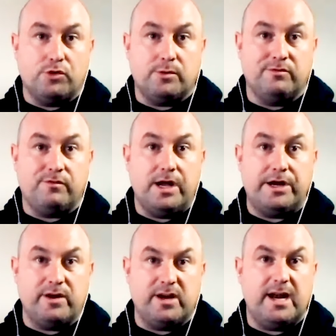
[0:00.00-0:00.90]

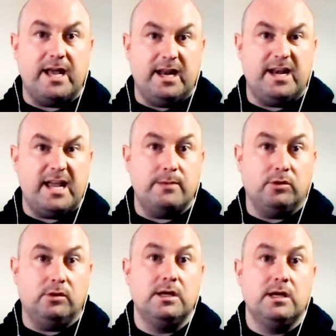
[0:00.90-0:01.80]
provider and
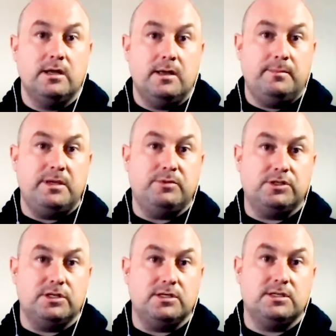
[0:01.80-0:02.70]
enable people
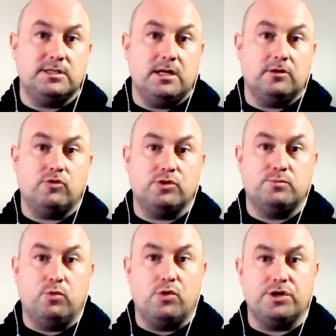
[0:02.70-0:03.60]
to sell
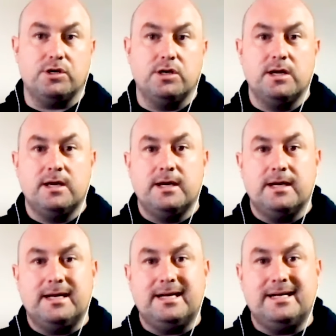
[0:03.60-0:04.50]
cross-border.
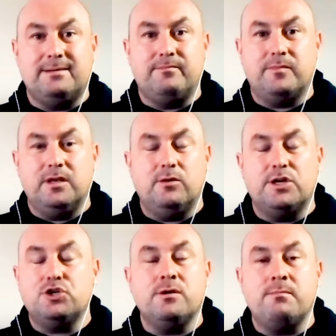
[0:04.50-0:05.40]

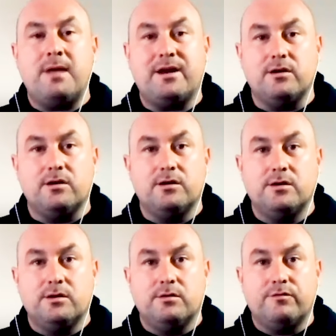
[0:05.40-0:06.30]
It shouldn't matter
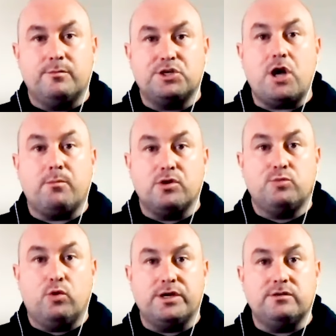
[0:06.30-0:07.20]
from a shopper's
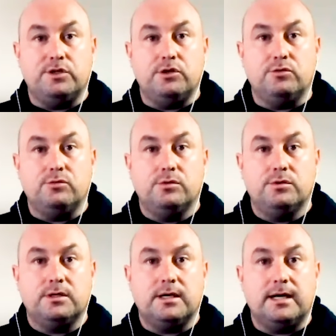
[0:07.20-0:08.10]
point of view,
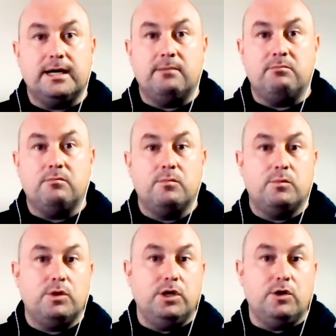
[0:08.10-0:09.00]

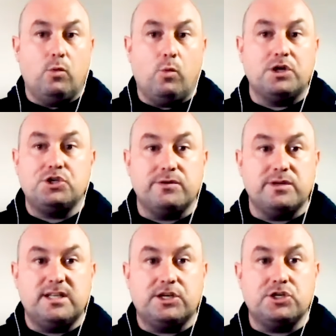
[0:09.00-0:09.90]
what
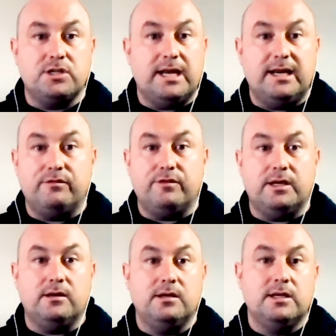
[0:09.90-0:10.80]
jurisdiction they live
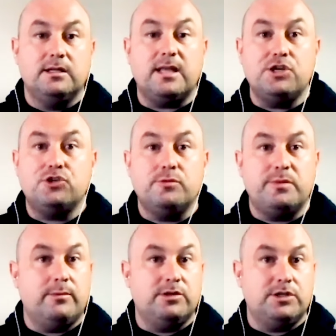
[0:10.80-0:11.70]
in. They should be
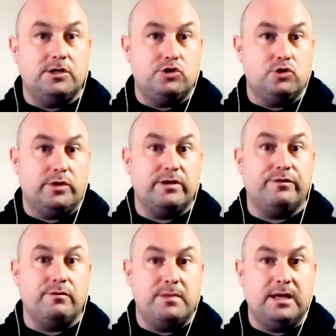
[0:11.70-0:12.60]
able to enjoy a
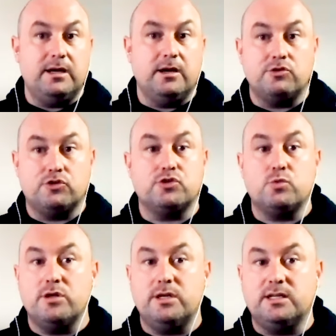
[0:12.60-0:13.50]
familiar and
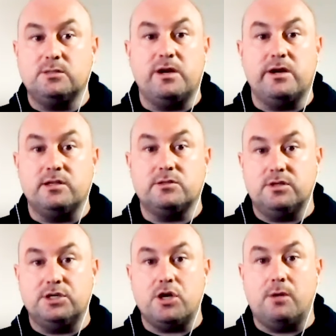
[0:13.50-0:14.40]
trustworthy experience when
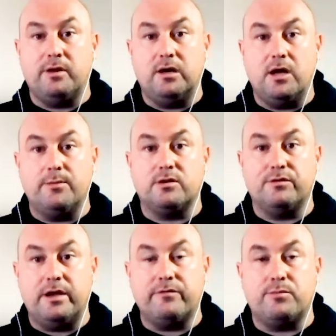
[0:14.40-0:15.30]
they shop online with their
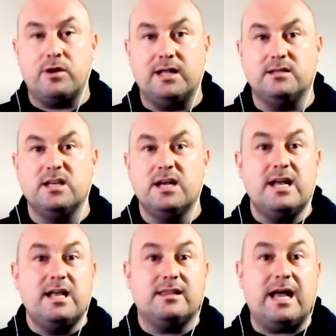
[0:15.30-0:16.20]
favorite brands.
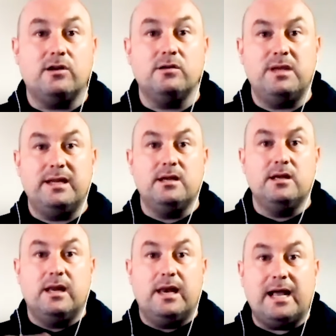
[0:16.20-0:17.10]
That could mean
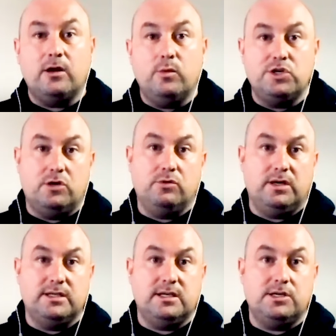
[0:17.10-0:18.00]
language
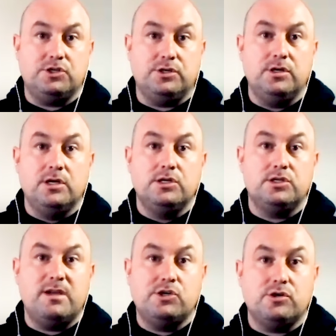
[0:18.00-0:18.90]
localization,
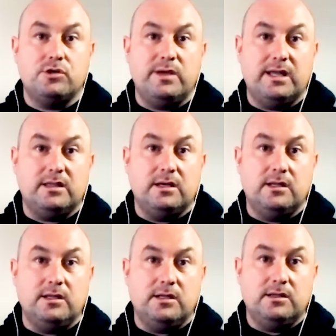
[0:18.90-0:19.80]
to make sure that we get
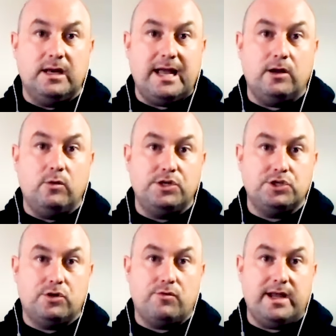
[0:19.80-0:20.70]
the
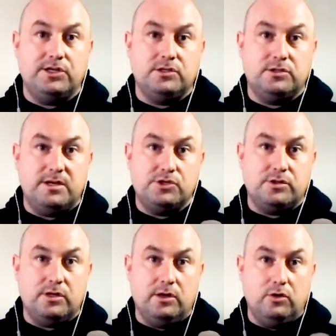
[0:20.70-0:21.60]
language correct and to make sure
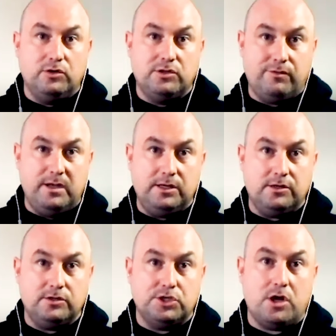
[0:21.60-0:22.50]
that it looks
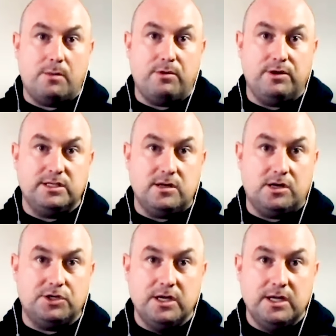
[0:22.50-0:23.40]
familiar to the shopper and it's
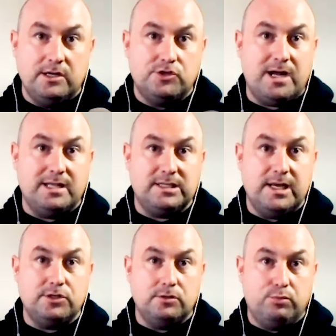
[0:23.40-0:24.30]
not
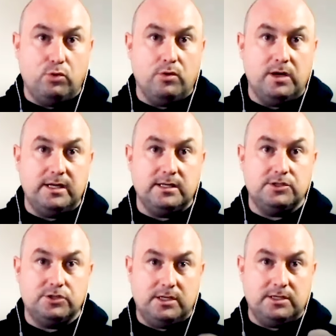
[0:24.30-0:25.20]
translated poorly and
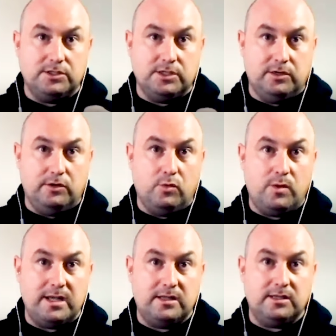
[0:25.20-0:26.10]
in a
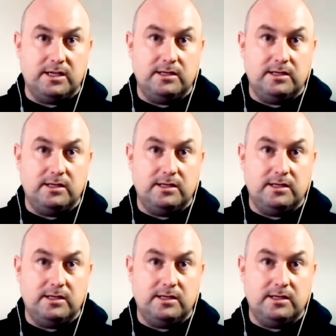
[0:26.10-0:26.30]
way that